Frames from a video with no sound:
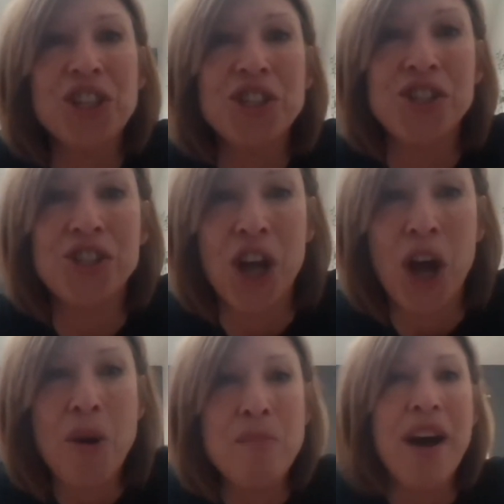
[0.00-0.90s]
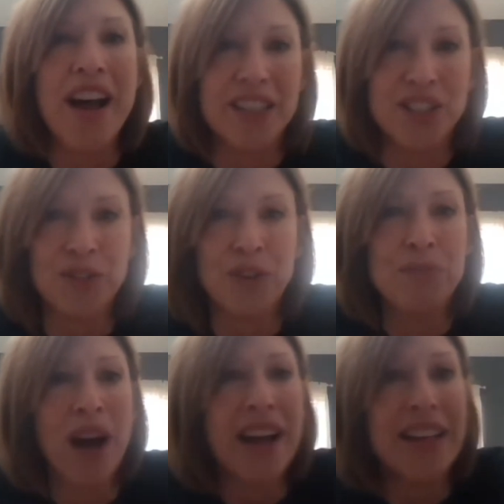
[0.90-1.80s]
so much from
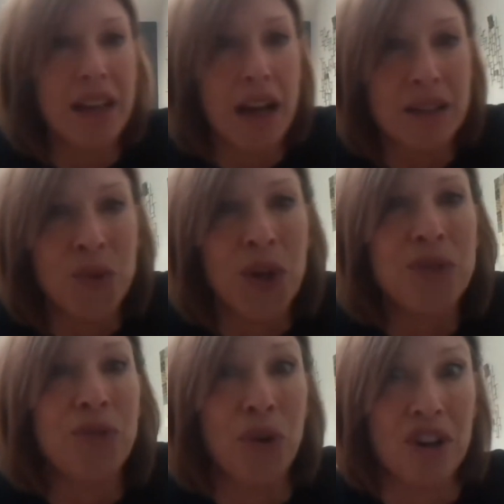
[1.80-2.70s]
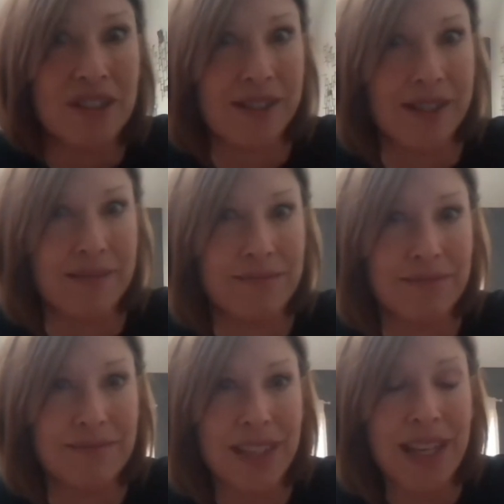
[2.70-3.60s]
my young workforce.
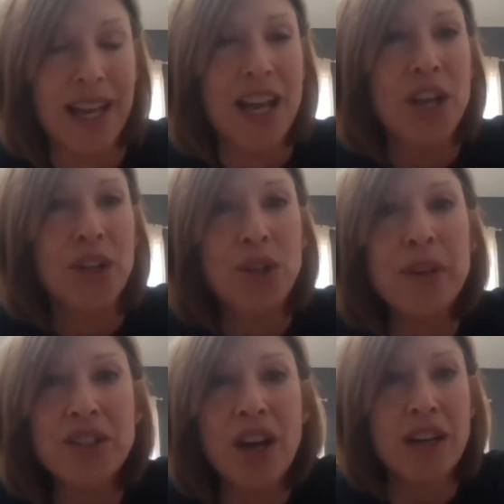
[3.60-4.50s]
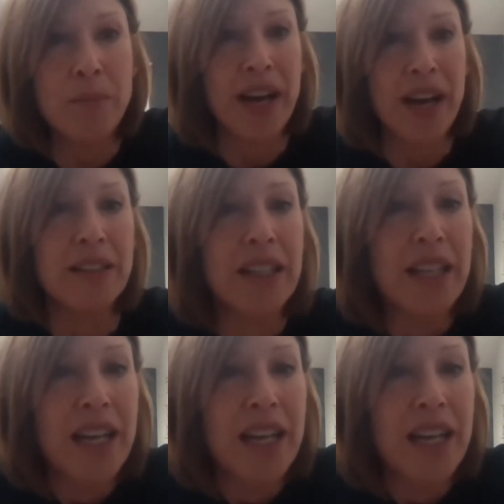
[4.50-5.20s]
You want to talk about,